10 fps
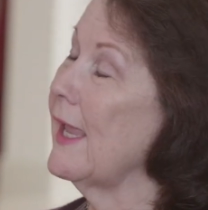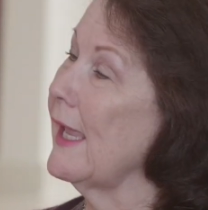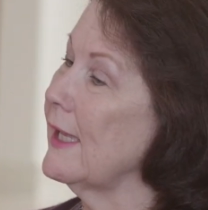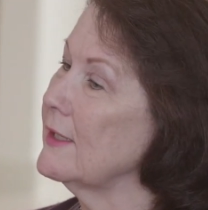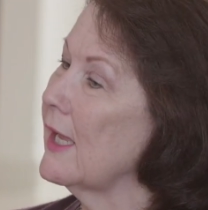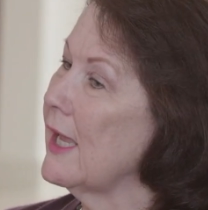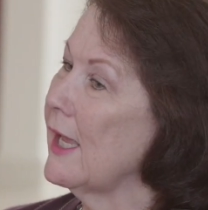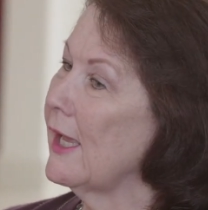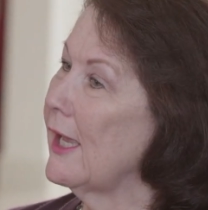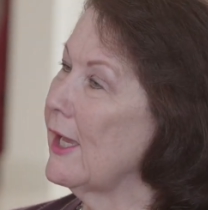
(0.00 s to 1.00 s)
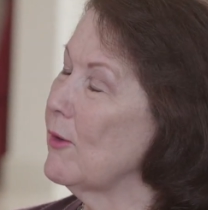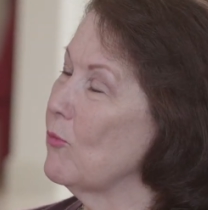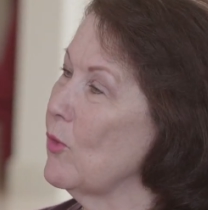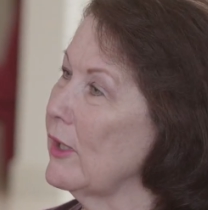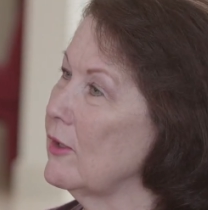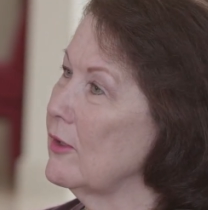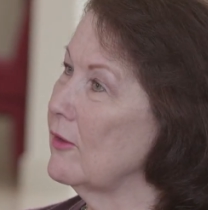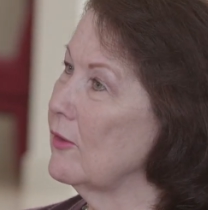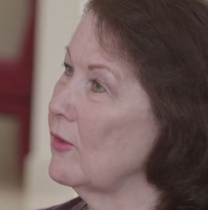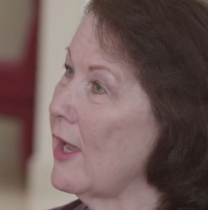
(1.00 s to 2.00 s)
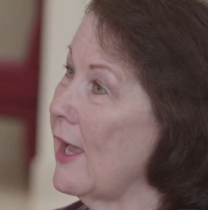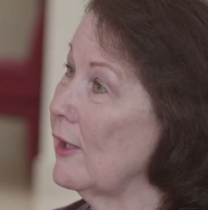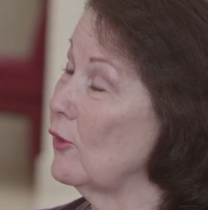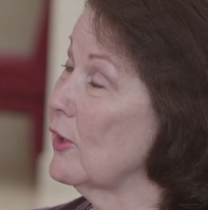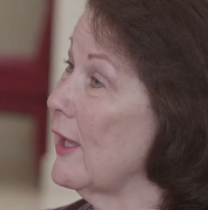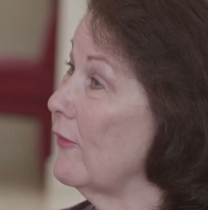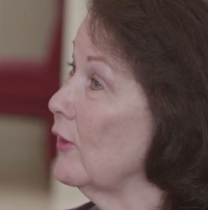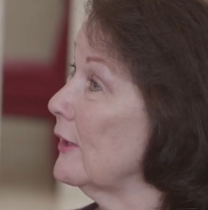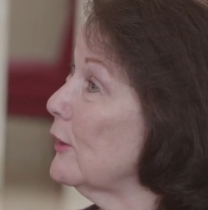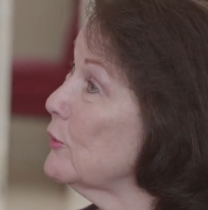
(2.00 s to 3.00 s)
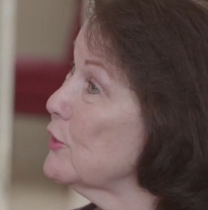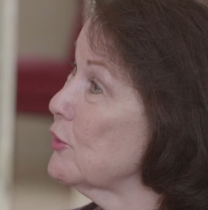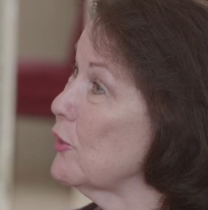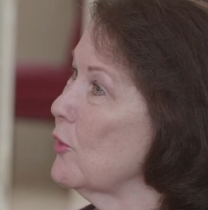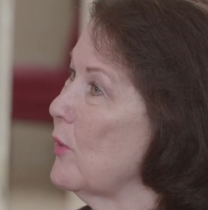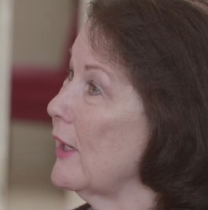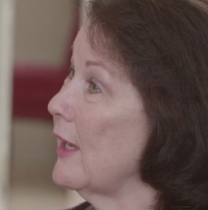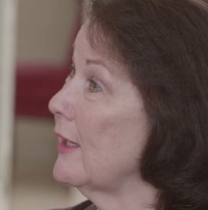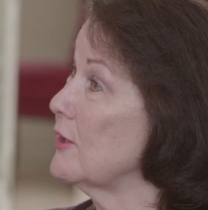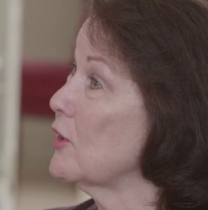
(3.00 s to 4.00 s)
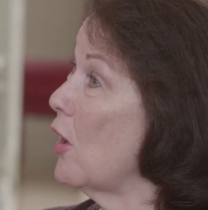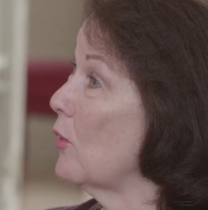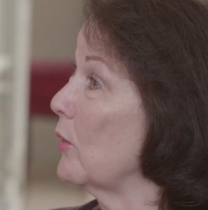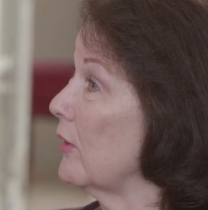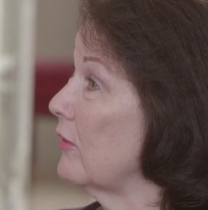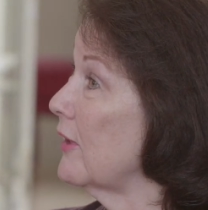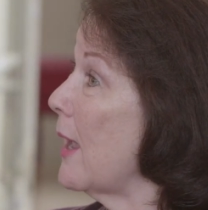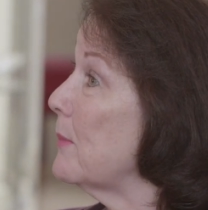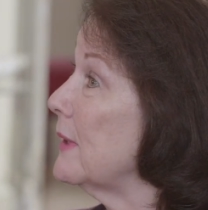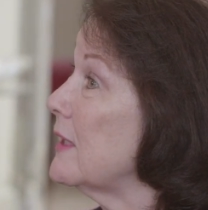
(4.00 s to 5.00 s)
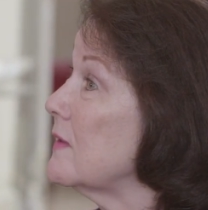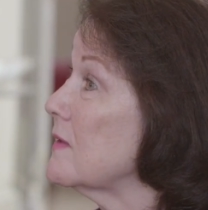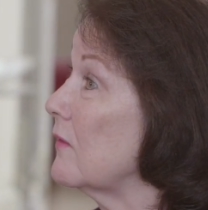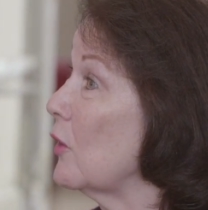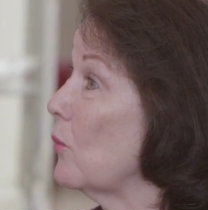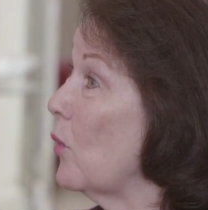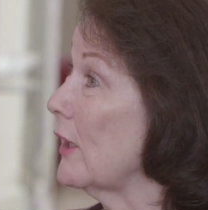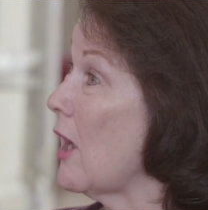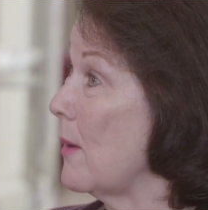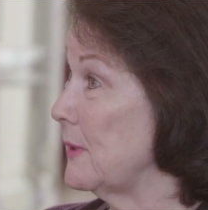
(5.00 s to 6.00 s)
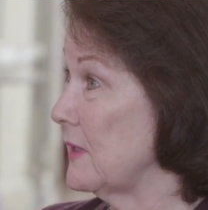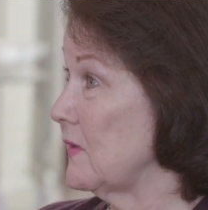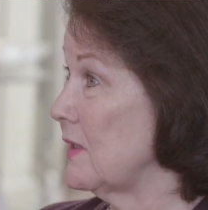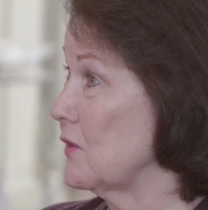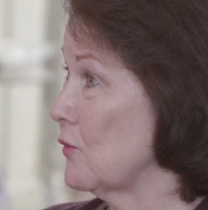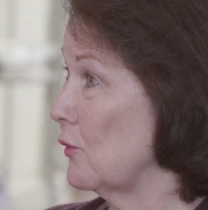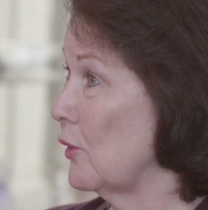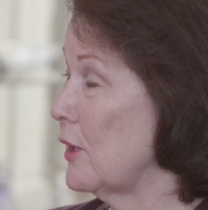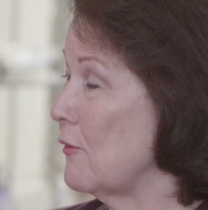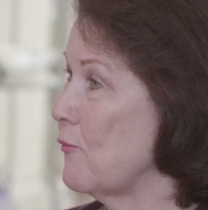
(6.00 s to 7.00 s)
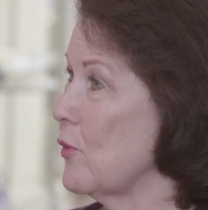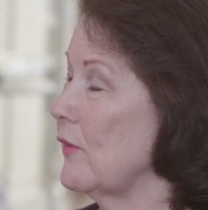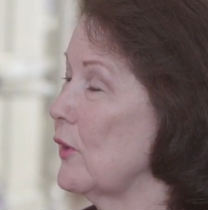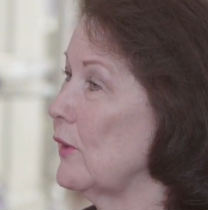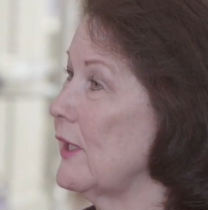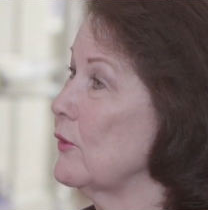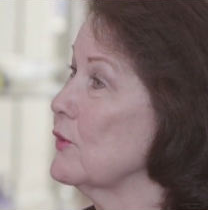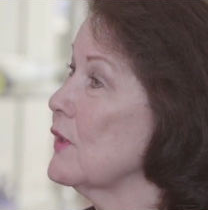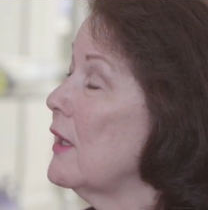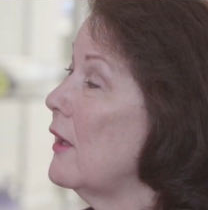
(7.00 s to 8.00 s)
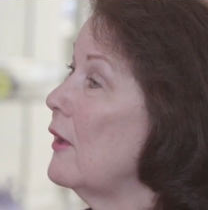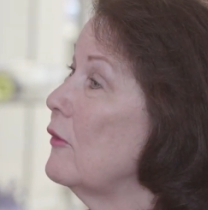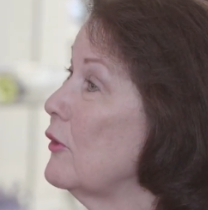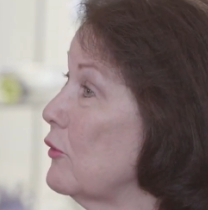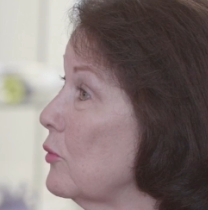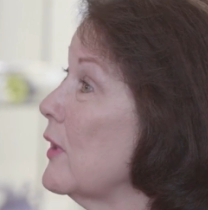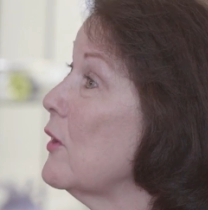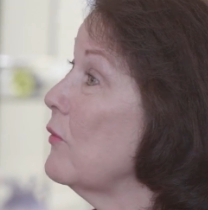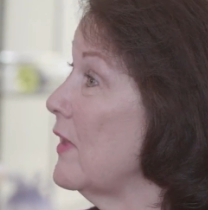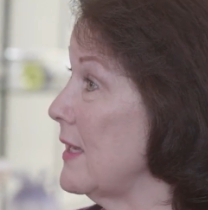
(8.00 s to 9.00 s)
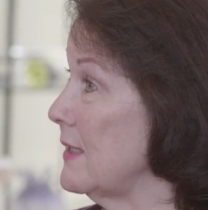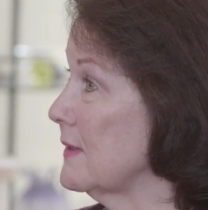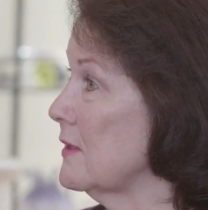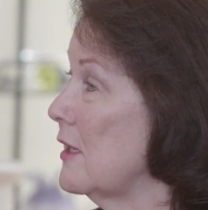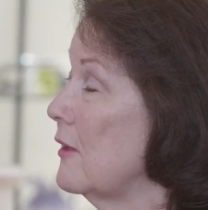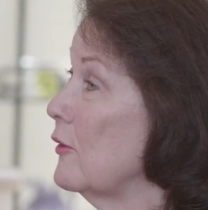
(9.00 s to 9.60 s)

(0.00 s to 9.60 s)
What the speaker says: And when I look at the literature, when I talk with companies and what competencies they're looking for in their leaders, the three are these.